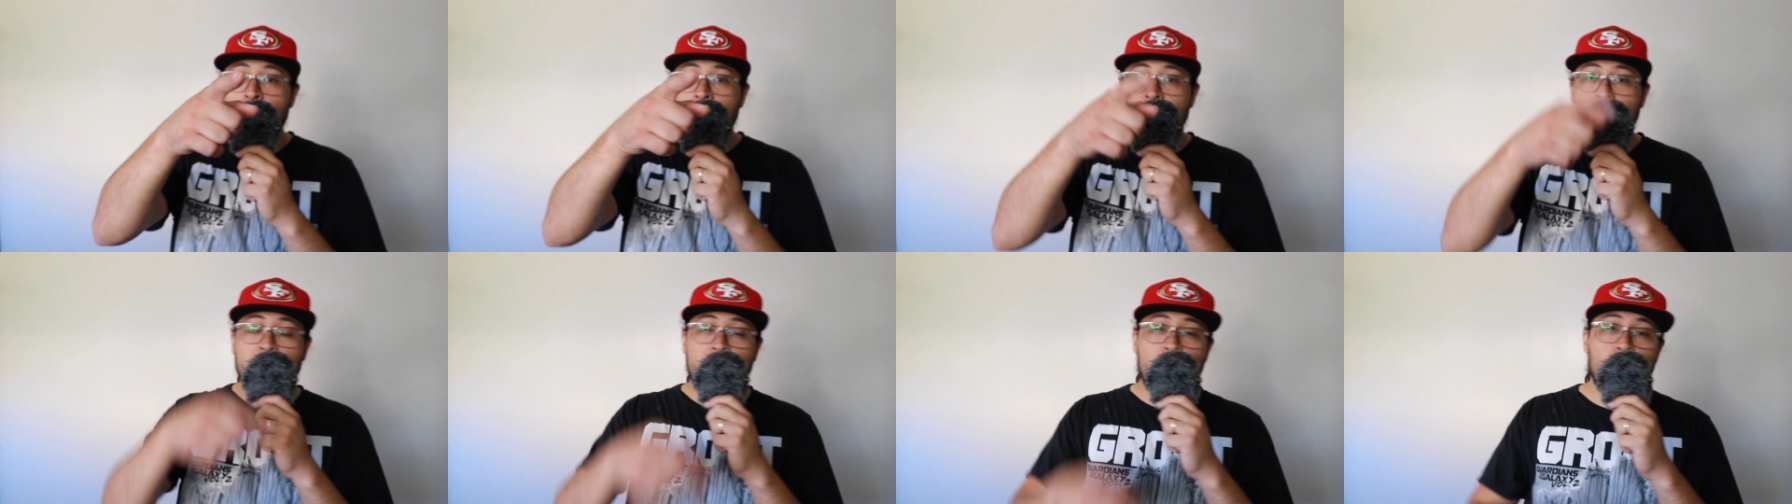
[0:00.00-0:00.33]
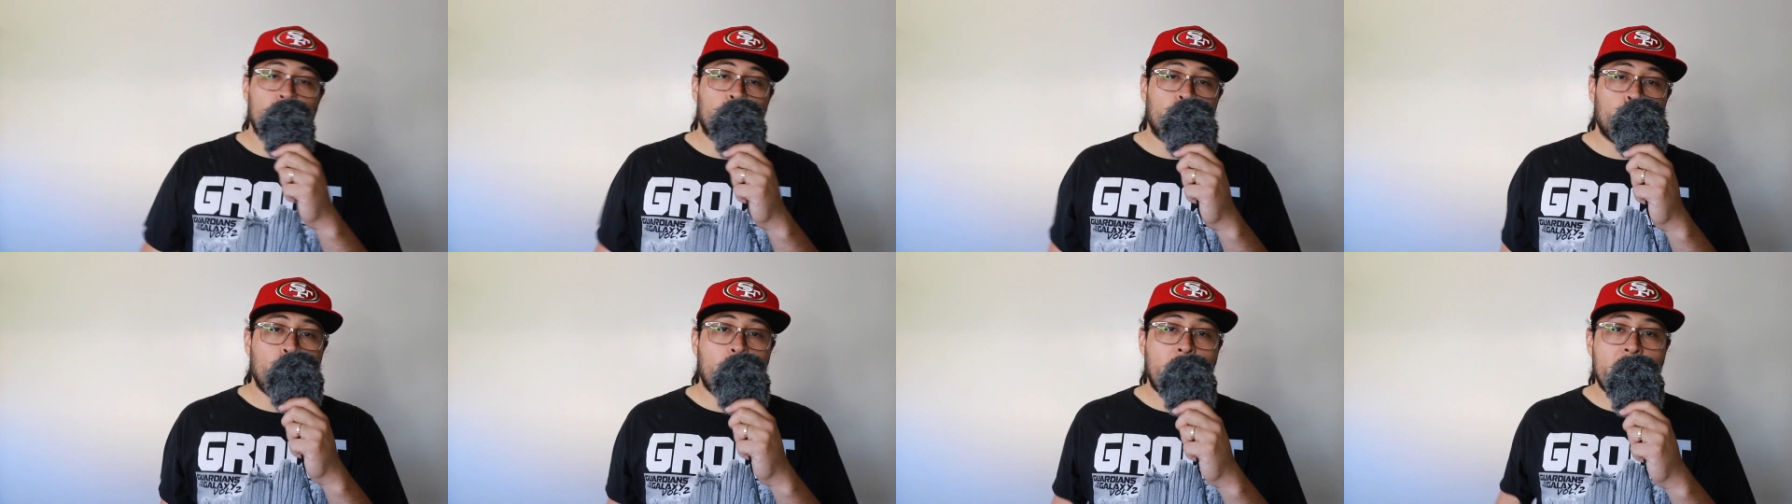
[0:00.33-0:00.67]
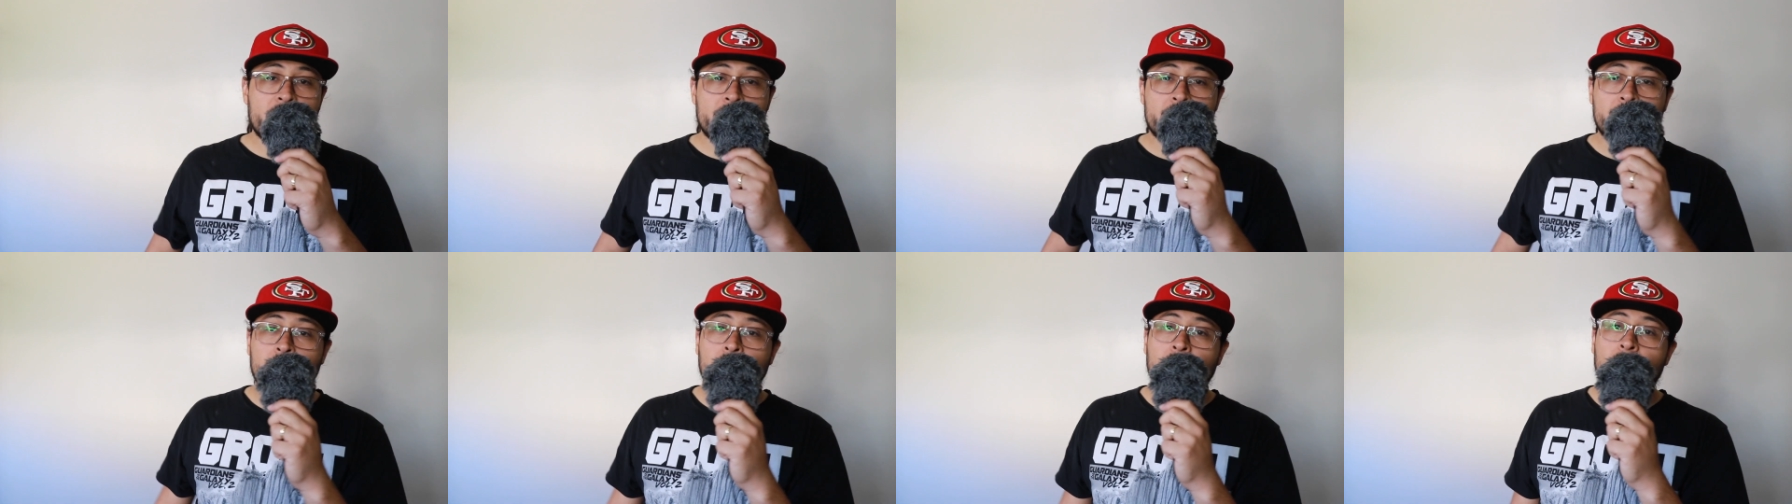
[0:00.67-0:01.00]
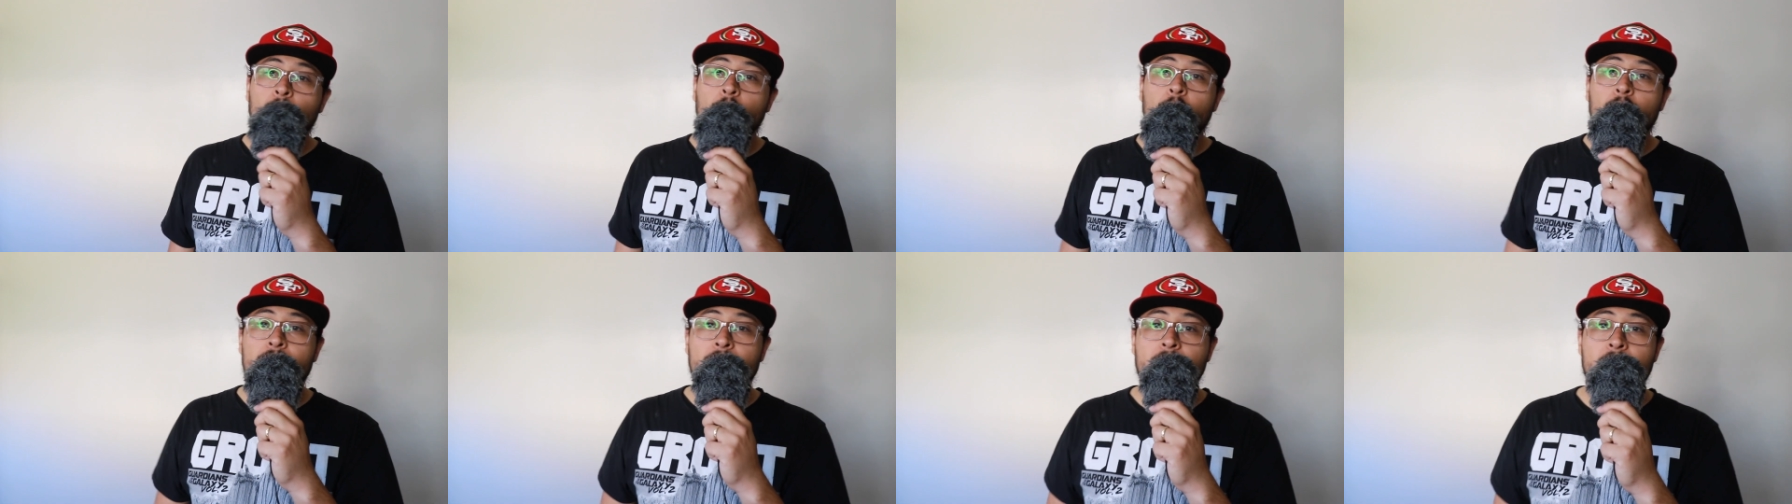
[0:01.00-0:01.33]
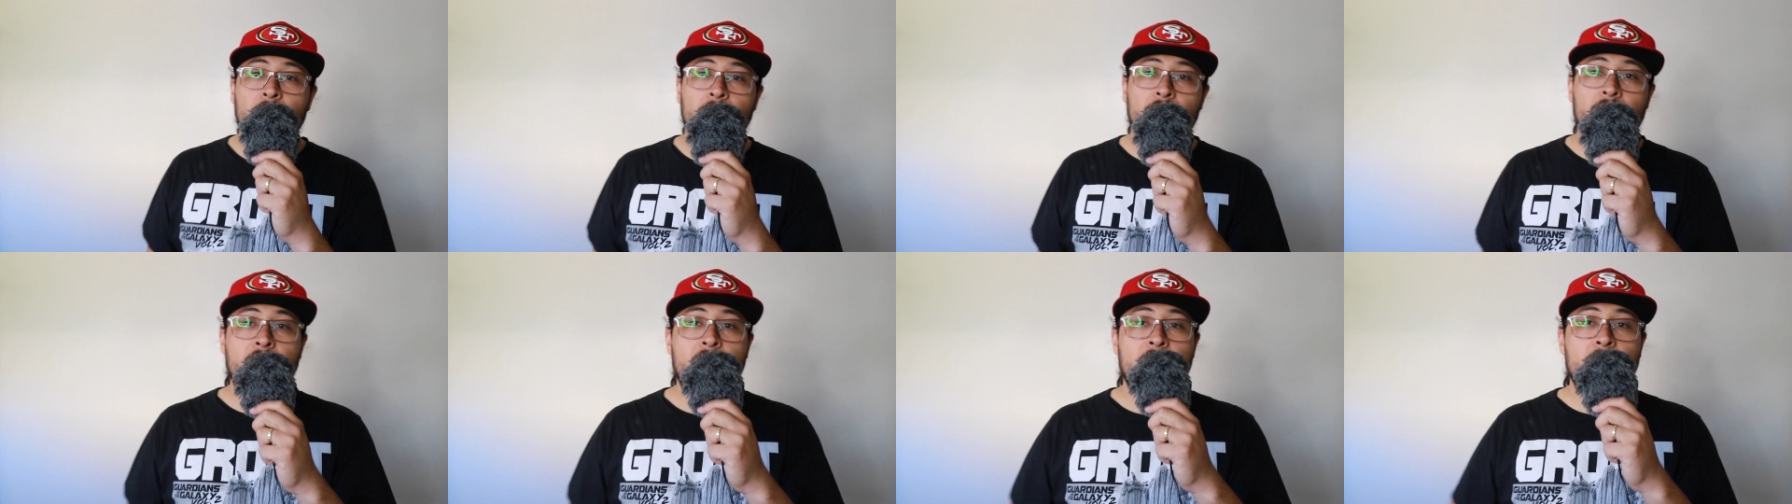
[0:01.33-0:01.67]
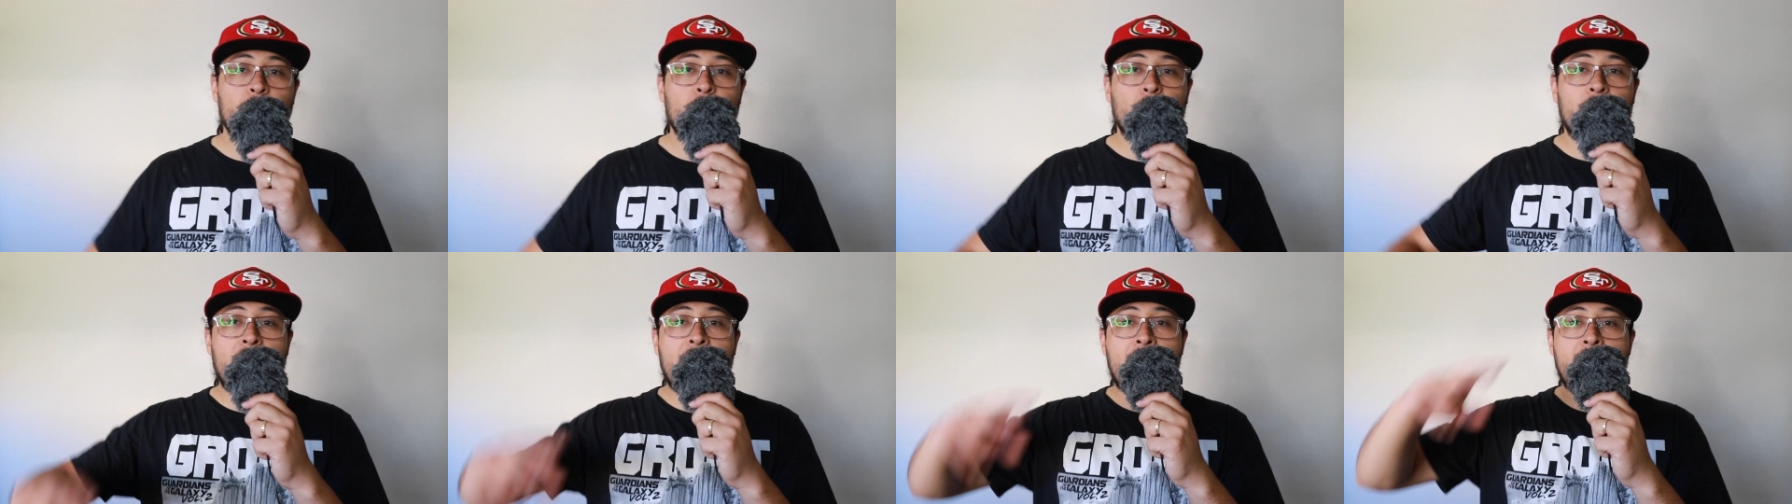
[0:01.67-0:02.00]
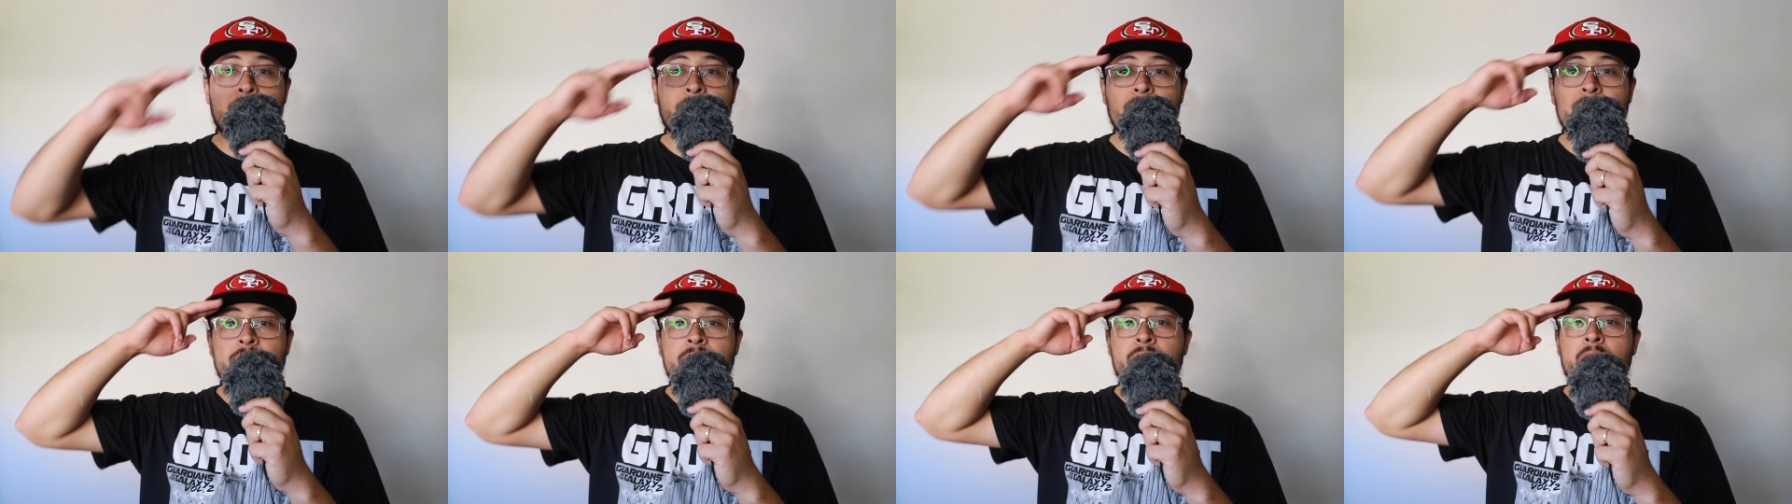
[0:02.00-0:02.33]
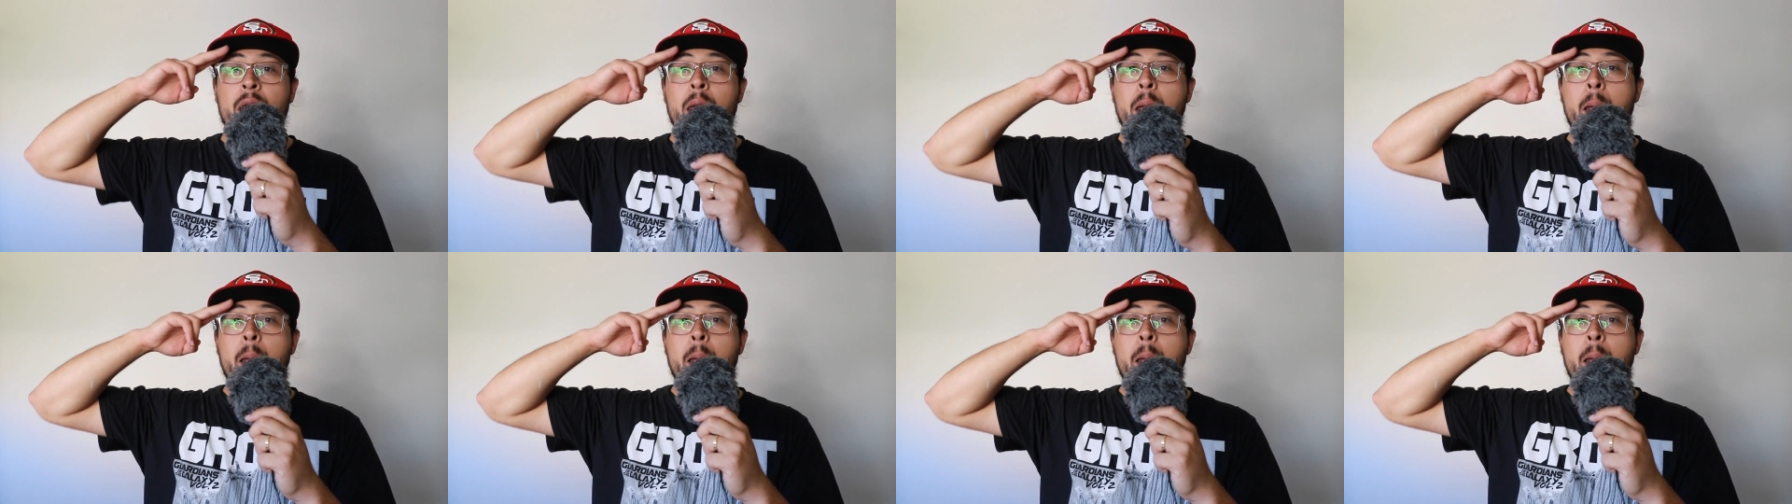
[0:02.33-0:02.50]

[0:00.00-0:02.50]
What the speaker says: thank you for watching. We'll see you on the next one, guys.